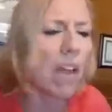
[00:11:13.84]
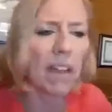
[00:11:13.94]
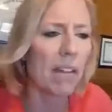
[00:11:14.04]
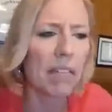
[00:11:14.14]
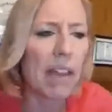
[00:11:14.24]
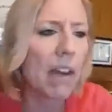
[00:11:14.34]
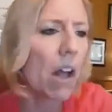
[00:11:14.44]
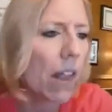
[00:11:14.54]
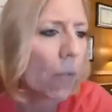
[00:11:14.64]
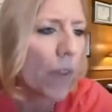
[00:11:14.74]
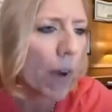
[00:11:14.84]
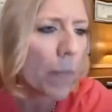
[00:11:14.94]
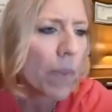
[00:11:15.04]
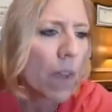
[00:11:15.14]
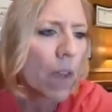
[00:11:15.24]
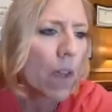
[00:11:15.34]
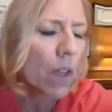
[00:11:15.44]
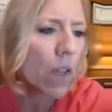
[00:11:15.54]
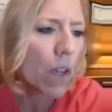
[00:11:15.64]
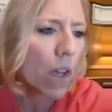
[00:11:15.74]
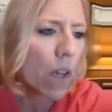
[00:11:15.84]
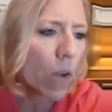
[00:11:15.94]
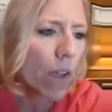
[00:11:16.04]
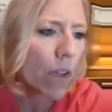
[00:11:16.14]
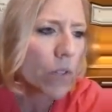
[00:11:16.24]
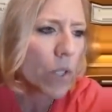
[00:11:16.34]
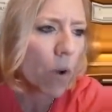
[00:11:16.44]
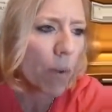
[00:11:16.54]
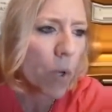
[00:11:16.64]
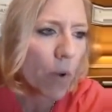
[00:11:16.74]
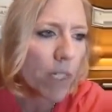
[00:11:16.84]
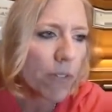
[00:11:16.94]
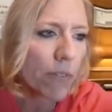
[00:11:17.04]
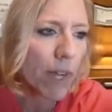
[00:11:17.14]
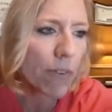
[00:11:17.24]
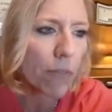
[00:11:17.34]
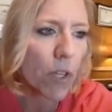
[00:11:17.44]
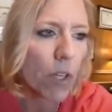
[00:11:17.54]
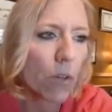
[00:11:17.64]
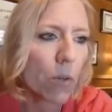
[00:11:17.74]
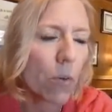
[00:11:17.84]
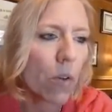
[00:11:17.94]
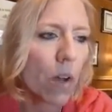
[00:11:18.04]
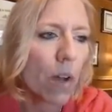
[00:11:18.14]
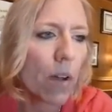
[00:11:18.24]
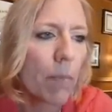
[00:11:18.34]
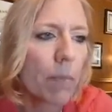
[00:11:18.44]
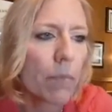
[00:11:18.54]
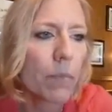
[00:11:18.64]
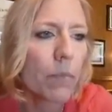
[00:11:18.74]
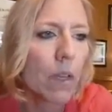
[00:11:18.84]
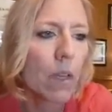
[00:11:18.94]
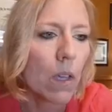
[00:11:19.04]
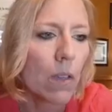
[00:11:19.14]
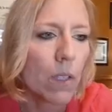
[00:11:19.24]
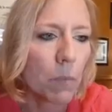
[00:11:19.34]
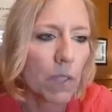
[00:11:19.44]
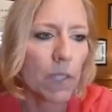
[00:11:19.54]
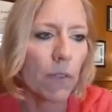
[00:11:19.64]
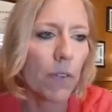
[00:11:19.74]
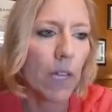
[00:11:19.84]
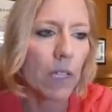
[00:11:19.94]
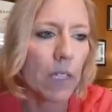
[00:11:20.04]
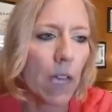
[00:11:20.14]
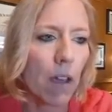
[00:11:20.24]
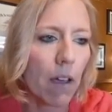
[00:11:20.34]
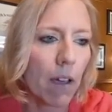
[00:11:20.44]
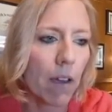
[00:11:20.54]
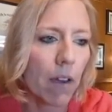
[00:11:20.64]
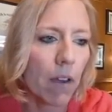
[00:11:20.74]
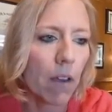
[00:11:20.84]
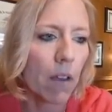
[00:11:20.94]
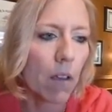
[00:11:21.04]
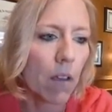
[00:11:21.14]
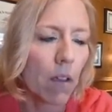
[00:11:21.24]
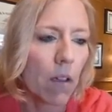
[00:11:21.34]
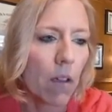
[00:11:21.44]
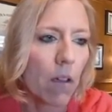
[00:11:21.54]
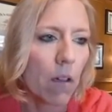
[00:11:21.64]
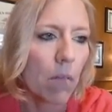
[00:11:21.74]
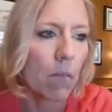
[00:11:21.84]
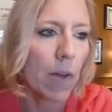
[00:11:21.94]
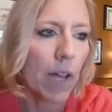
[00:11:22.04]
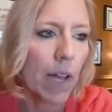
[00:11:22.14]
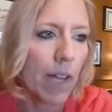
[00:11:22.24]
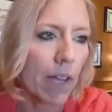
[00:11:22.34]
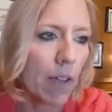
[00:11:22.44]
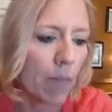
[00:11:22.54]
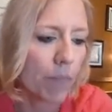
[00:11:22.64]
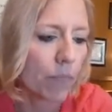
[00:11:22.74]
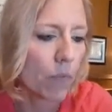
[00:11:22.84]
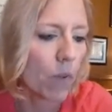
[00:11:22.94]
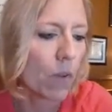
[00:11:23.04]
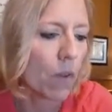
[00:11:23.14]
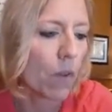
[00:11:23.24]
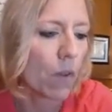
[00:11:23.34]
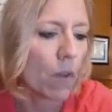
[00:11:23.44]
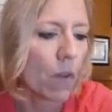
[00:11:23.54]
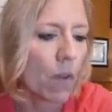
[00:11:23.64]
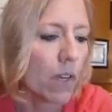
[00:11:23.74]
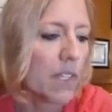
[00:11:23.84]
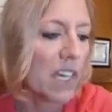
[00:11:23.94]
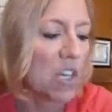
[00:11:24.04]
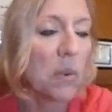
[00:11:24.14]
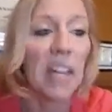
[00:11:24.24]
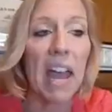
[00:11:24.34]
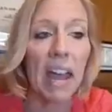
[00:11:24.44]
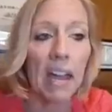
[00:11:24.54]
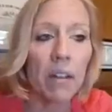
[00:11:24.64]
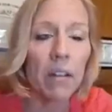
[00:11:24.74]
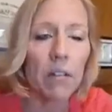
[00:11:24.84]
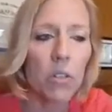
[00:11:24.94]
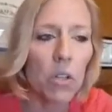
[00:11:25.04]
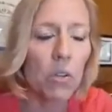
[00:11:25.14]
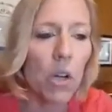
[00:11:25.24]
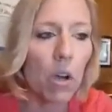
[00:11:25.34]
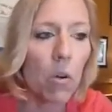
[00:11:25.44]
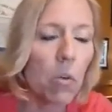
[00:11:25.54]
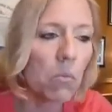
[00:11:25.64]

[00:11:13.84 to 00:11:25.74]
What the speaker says: laying it all out there. So I'm going to find for you the specifics on my continuing ed, so you know